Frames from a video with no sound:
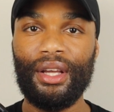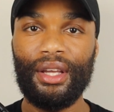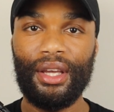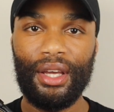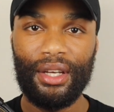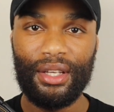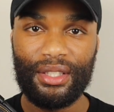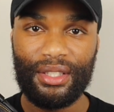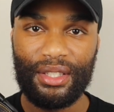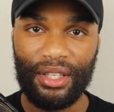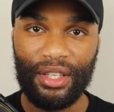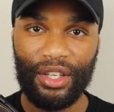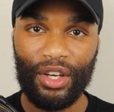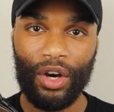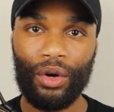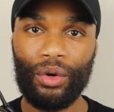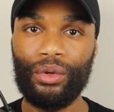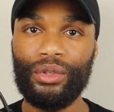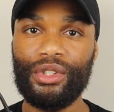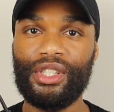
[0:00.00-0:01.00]
It is the
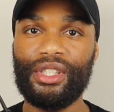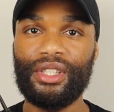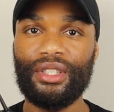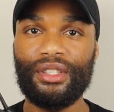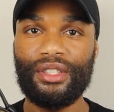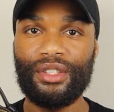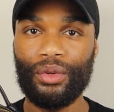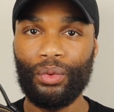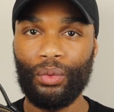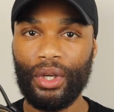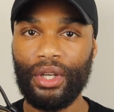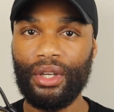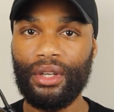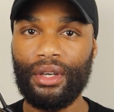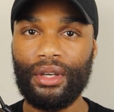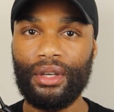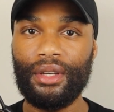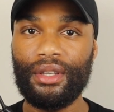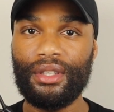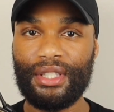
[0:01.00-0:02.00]
Coach
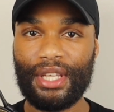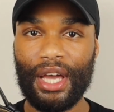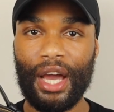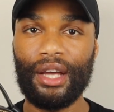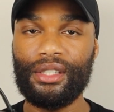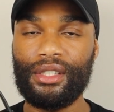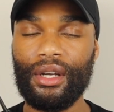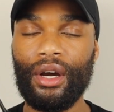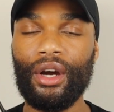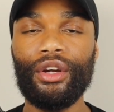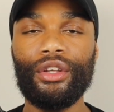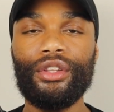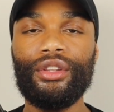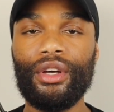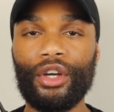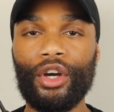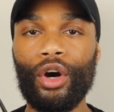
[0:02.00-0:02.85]
the